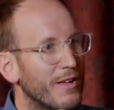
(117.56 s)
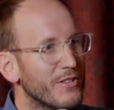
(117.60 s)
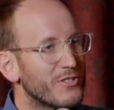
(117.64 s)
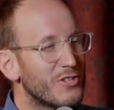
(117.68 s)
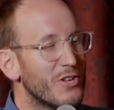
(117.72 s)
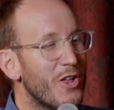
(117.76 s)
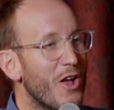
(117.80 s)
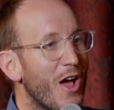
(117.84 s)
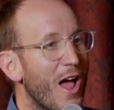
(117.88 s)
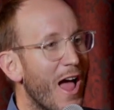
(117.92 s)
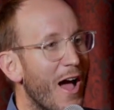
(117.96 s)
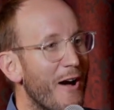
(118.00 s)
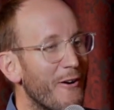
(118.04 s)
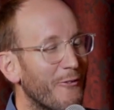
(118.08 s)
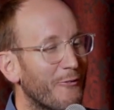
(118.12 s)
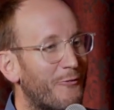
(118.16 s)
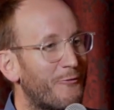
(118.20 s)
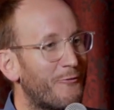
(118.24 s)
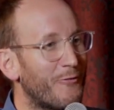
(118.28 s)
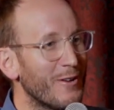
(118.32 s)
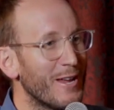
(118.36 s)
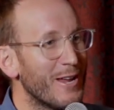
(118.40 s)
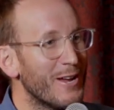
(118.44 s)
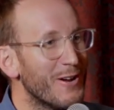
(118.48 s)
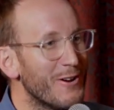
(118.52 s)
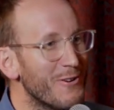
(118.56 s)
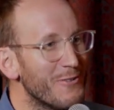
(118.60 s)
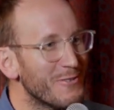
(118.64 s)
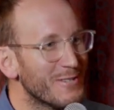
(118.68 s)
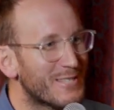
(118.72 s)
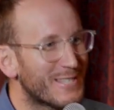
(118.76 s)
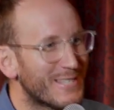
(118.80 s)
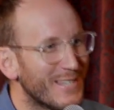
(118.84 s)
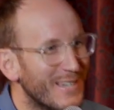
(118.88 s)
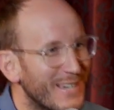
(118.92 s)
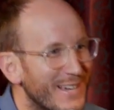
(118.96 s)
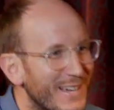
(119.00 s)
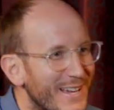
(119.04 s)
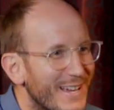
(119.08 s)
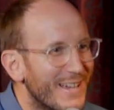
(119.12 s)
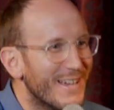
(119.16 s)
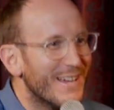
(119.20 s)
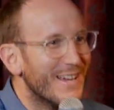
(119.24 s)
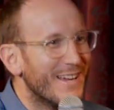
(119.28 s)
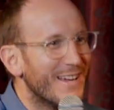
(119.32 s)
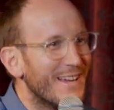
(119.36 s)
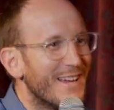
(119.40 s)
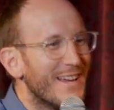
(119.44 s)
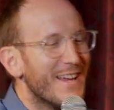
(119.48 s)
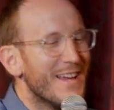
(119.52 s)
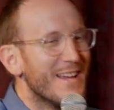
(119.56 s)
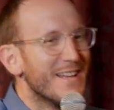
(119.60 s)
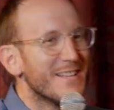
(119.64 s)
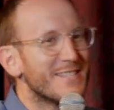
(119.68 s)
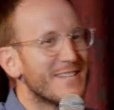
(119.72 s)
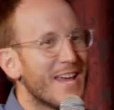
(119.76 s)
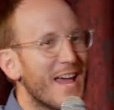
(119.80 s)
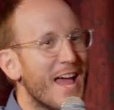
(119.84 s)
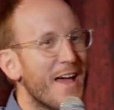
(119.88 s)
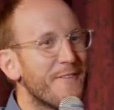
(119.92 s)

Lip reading: Do you know how it feels to